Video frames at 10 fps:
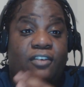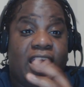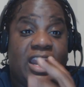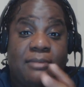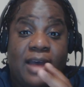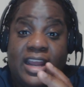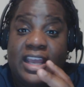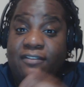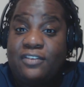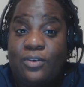for
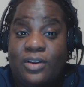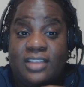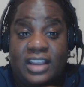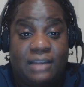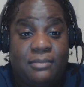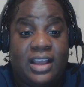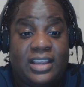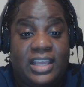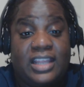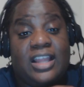anybody, if you are thinking
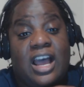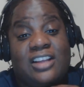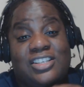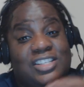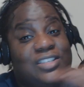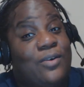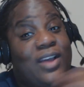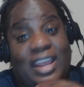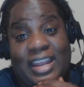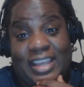about getting locks, just
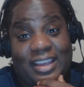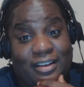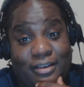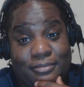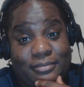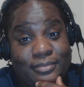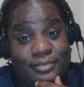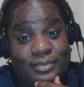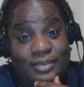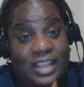go ahead and get them.
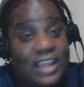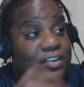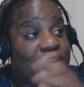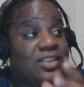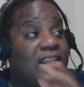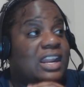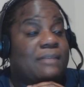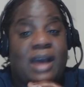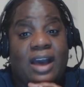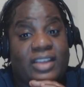If you're
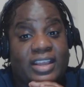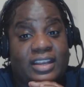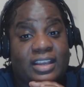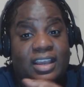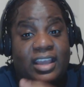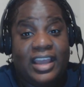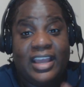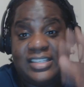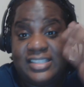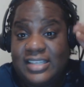thinking about it,
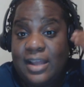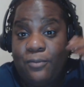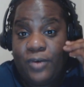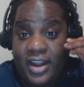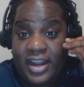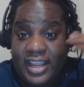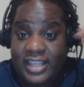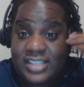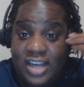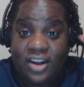it's somewhere
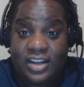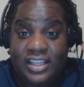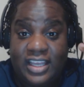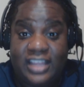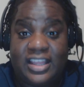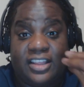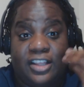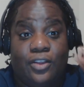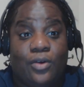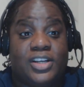internally
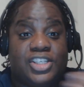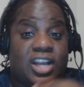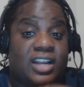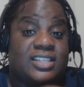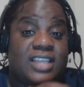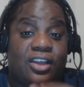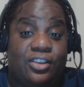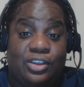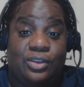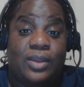that the Lord is trying to
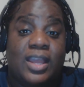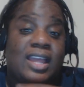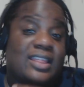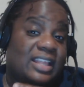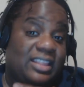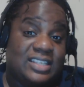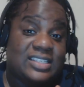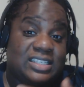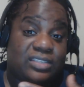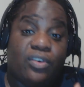tell you that
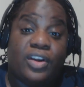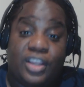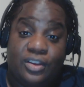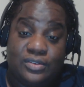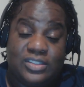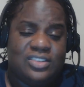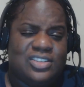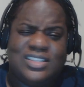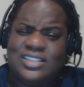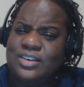this is for you. So
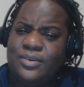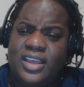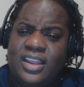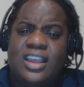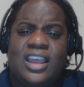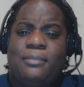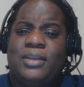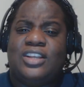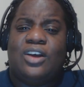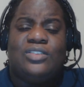just do it.
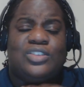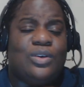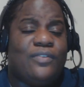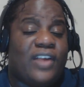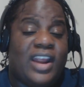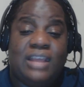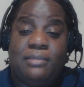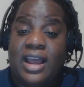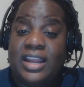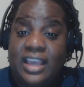But don't do it for
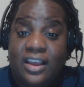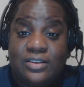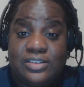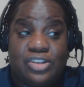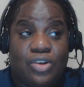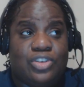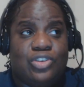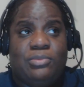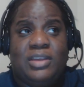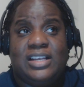anybody else.
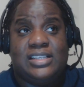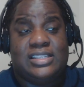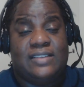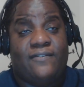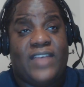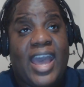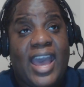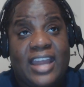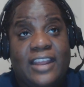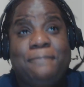Don't do it because it's a
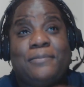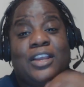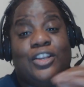fad.